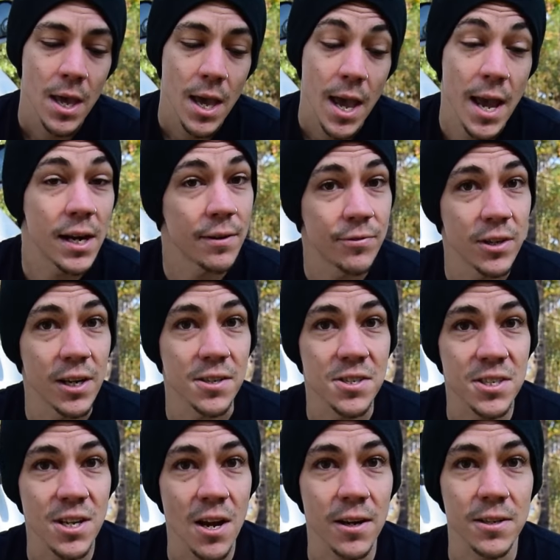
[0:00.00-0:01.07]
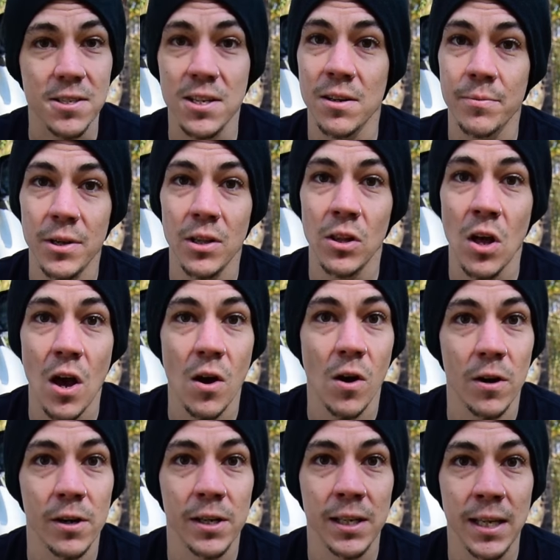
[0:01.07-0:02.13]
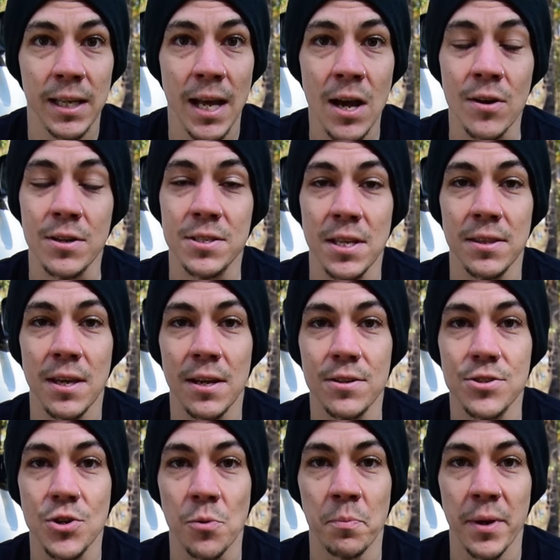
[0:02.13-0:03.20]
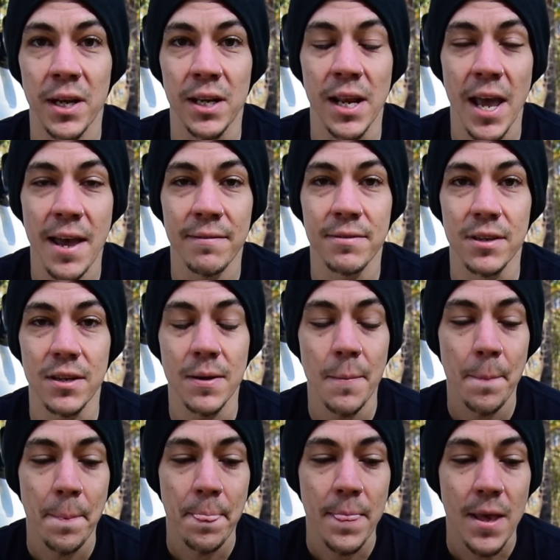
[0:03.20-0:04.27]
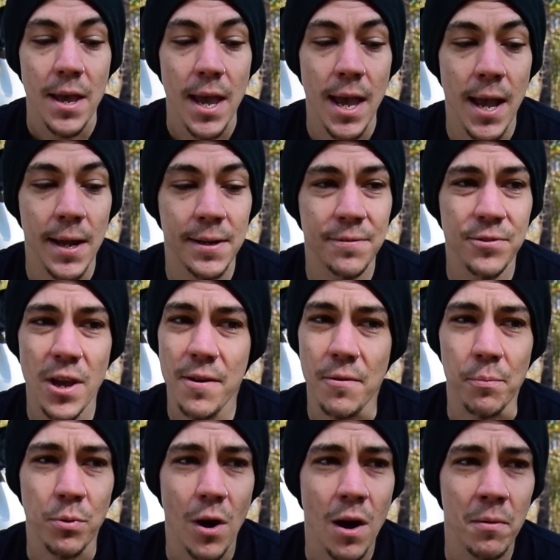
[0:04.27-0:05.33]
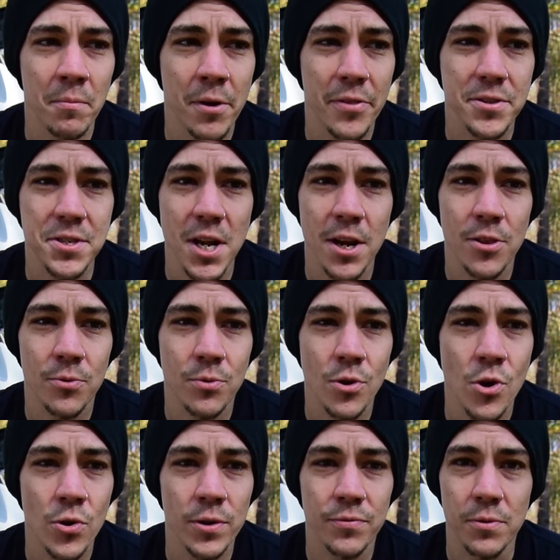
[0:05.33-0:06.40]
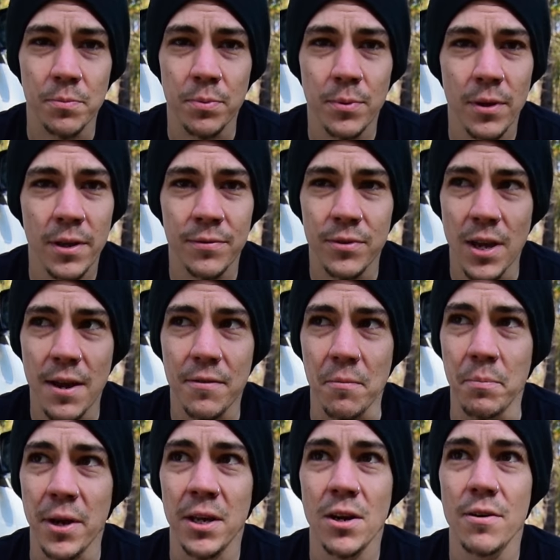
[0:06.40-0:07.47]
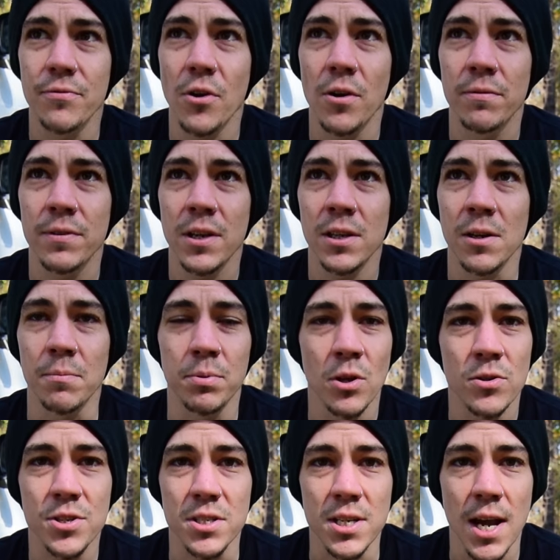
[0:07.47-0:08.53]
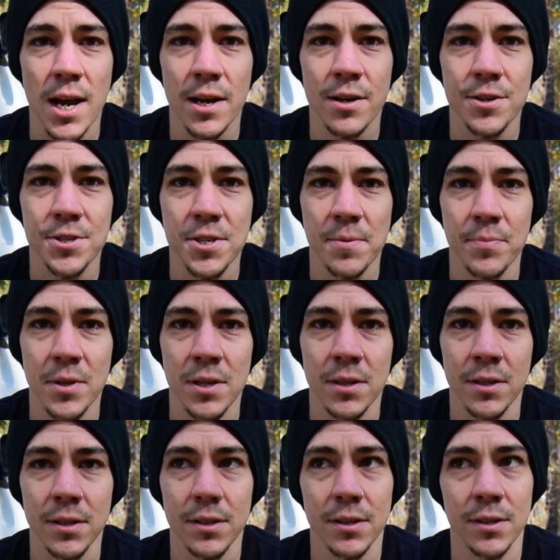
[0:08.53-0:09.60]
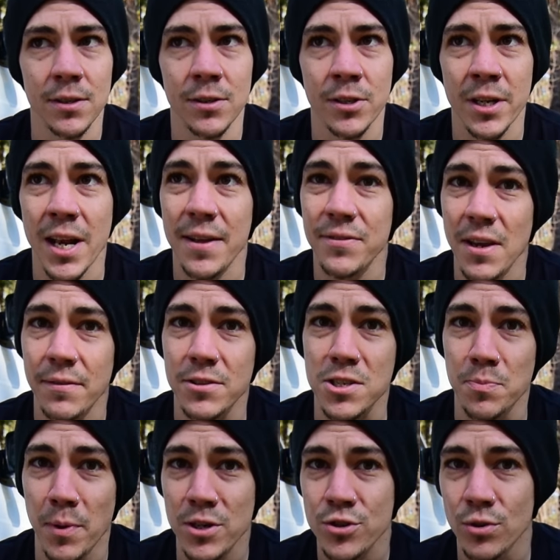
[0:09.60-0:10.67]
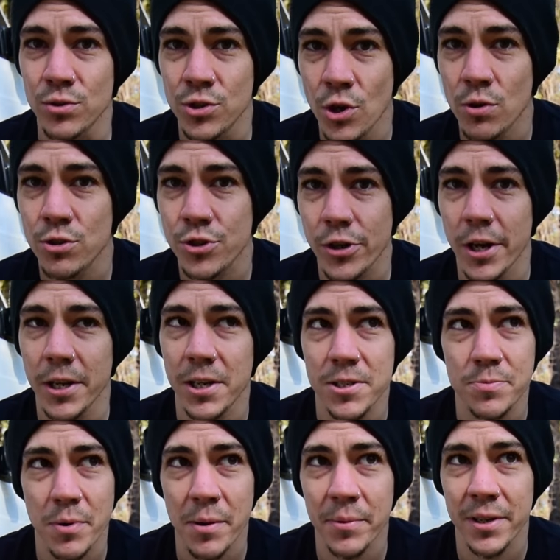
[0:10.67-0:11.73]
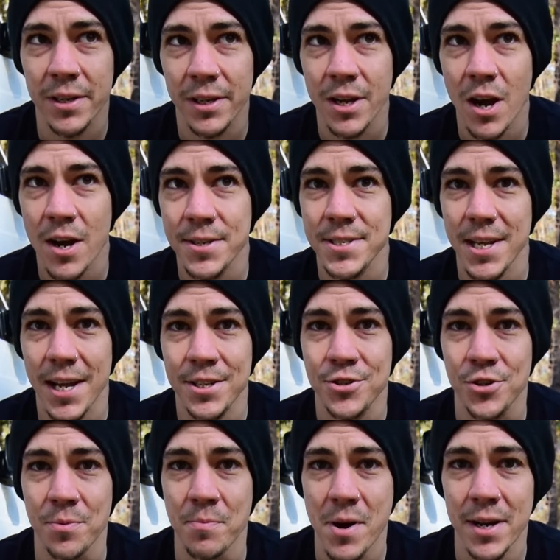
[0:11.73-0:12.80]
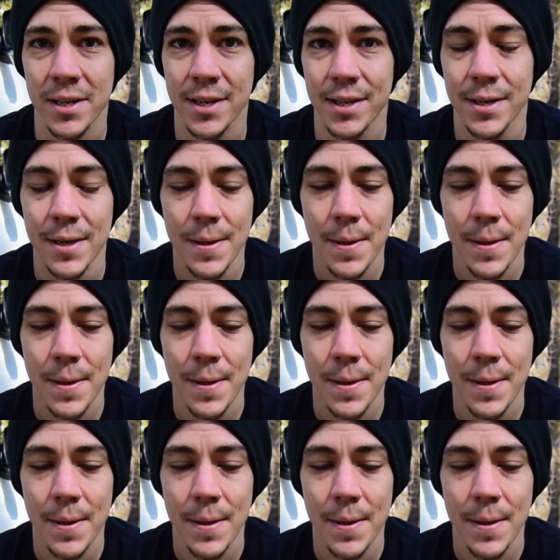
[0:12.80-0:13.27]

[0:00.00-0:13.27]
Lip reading: And if you get stuck, it's going to be a lot harder to get out because that thing is so big and heavy. And if you have a problem on the side of the road, if you have a big enough RV and it blows a tire or something, you're going to have a special tow truck, and it's probably going to cost extra money.